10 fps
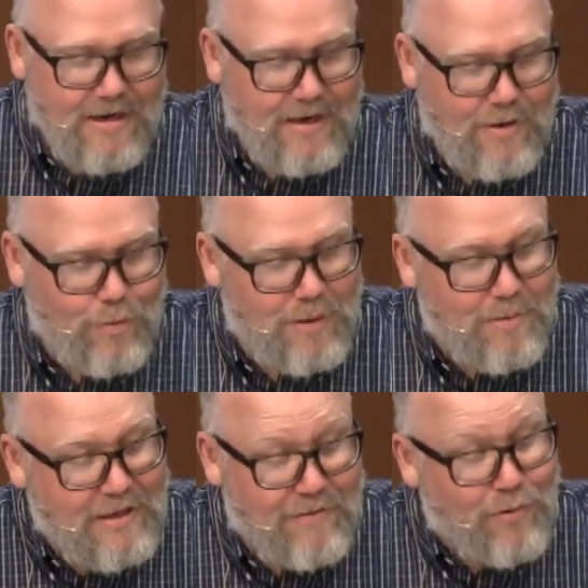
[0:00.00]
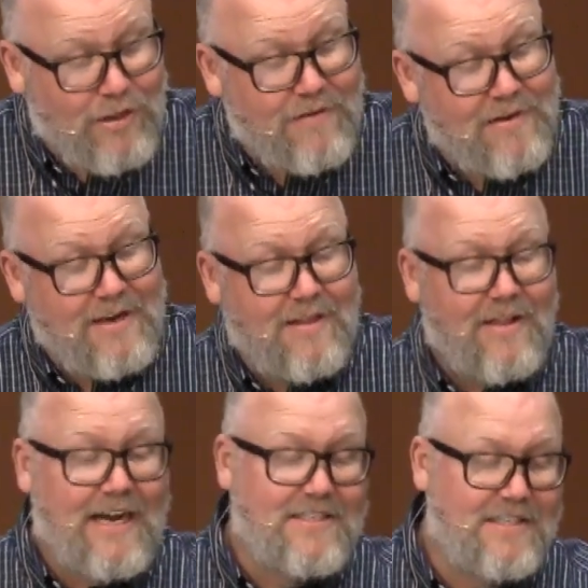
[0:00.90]
You know, we believe we're living in the
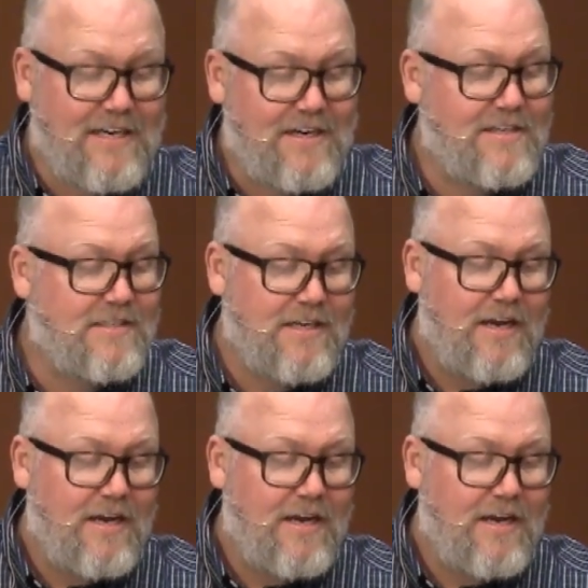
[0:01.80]
last days.